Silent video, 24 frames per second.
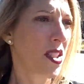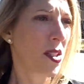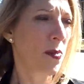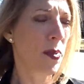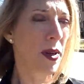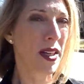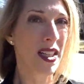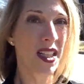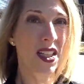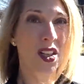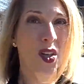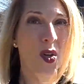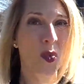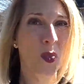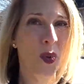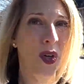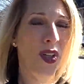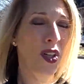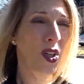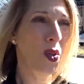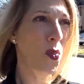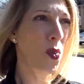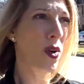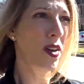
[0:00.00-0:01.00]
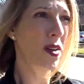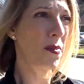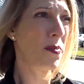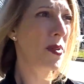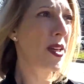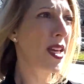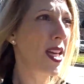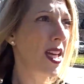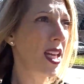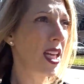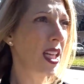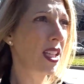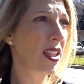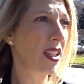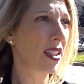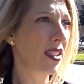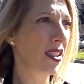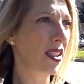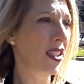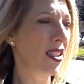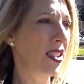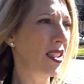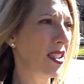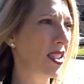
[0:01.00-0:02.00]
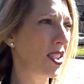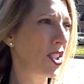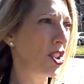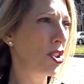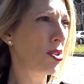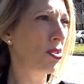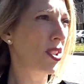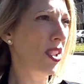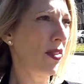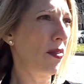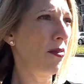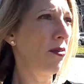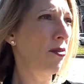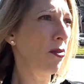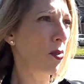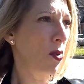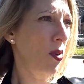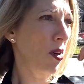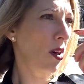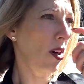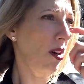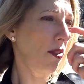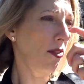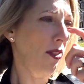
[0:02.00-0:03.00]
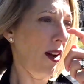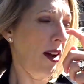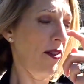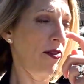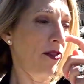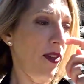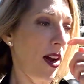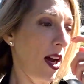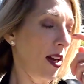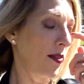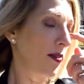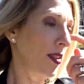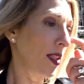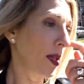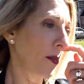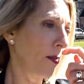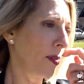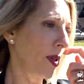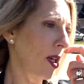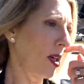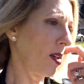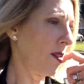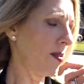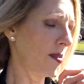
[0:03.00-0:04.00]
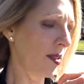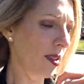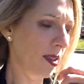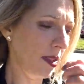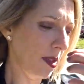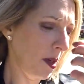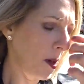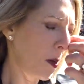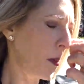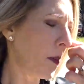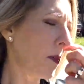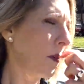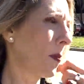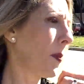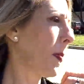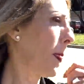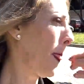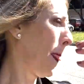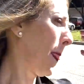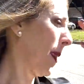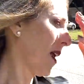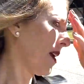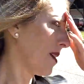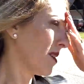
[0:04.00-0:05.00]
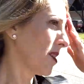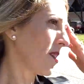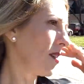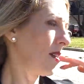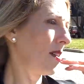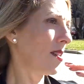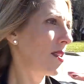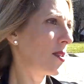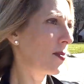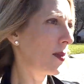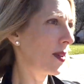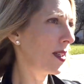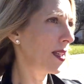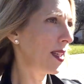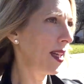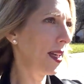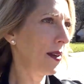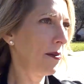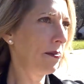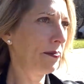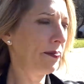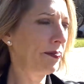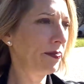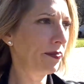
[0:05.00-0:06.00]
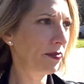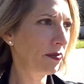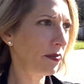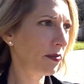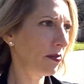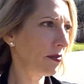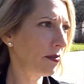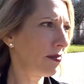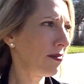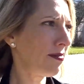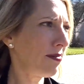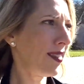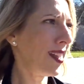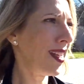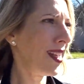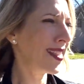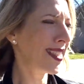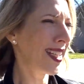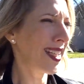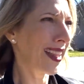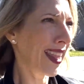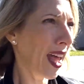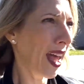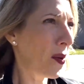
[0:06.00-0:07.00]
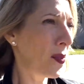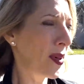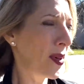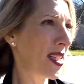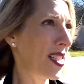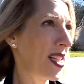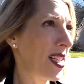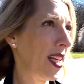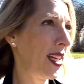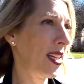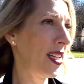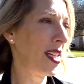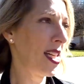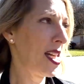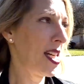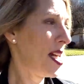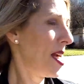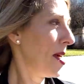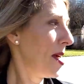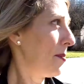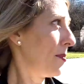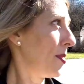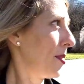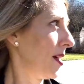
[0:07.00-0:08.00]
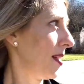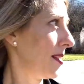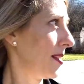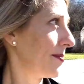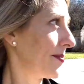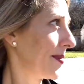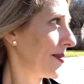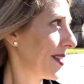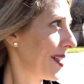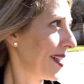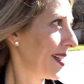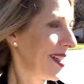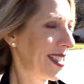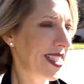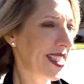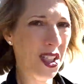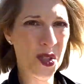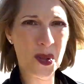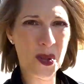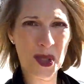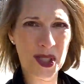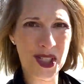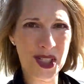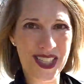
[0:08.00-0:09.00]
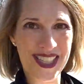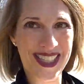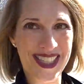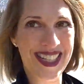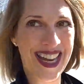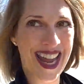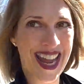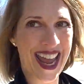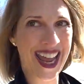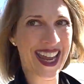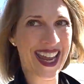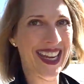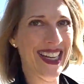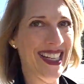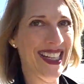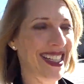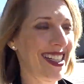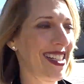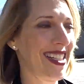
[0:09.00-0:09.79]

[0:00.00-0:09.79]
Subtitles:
depending on where you want to be. This is the 27455 zip code, so sorry, it's windy. Not that windy, but it's a gorgeous day.